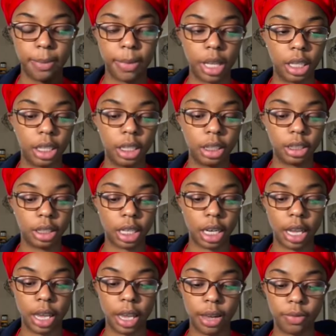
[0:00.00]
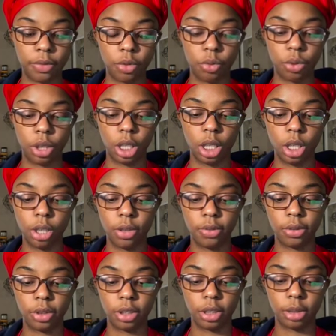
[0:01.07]
my list that I have going here
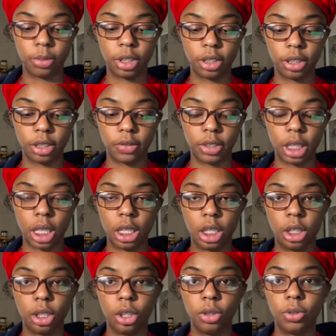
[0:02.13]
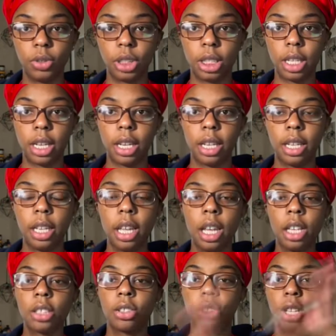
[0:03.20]
for some of the stuff that I need to do today.
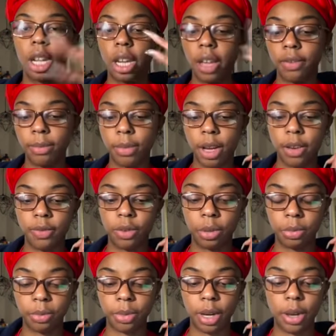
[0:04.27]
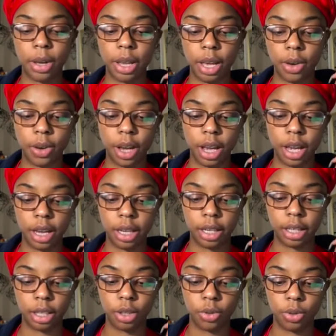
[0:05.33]
So you kind of have a mind frame about how
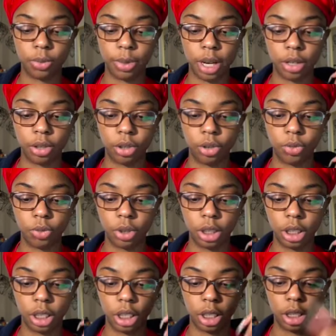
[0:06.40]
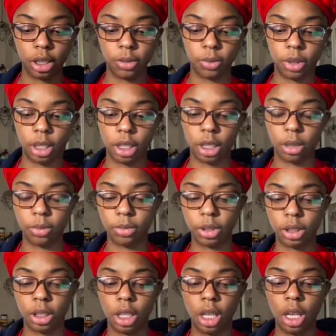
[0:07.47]
I go about doing things when it comes
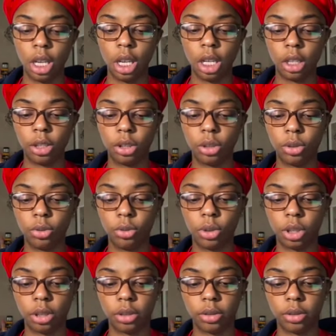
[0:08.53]
to